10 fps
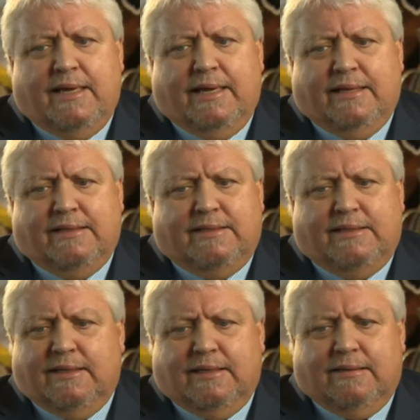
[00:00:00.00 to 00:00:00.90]
It
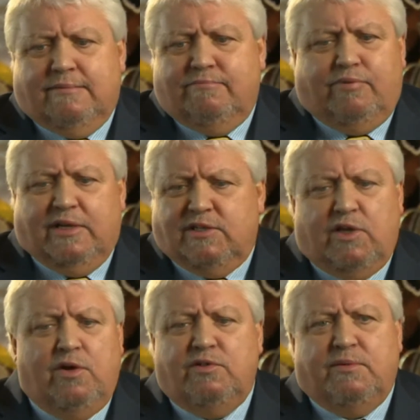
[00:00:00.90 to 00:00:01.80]
brings a
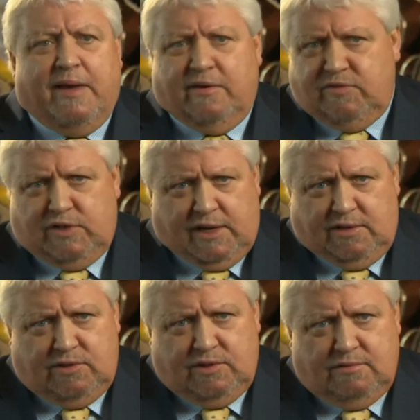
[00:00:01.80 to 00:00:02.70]
huge amount of
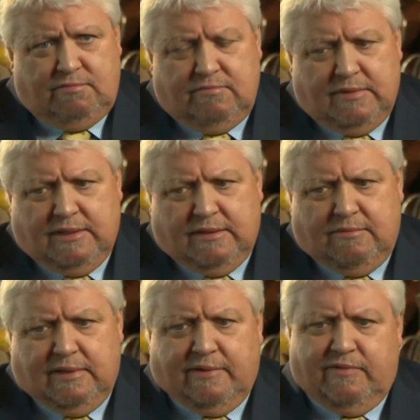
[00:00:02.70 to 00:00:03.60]
change.
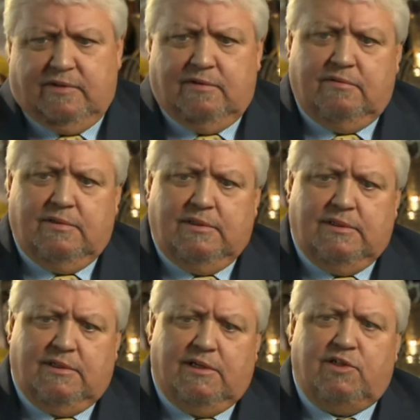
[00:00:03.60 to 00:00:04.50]
We have
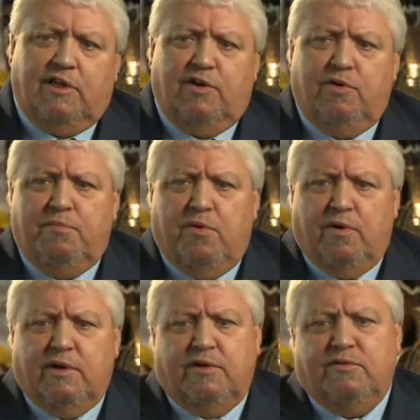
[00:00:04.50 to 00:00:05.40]
essentially a new
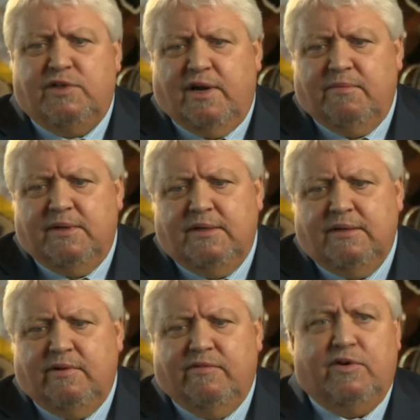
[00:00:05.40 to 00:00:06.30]
board, a new chairman,
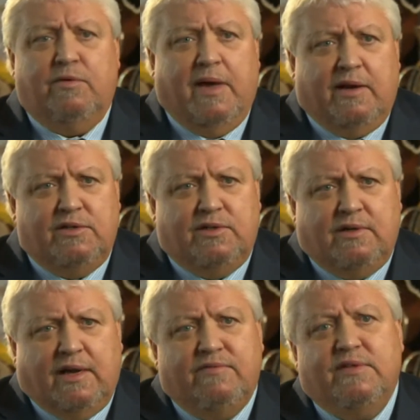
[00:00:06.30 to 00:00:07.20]
we have a new manager,
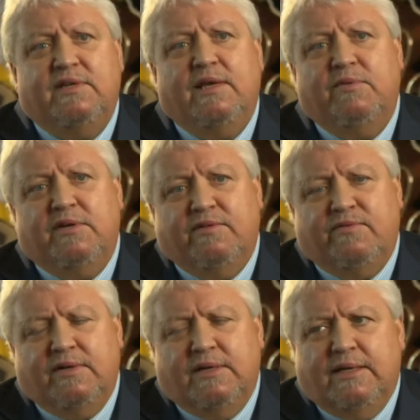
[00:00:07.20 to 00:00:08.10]
half the team are different.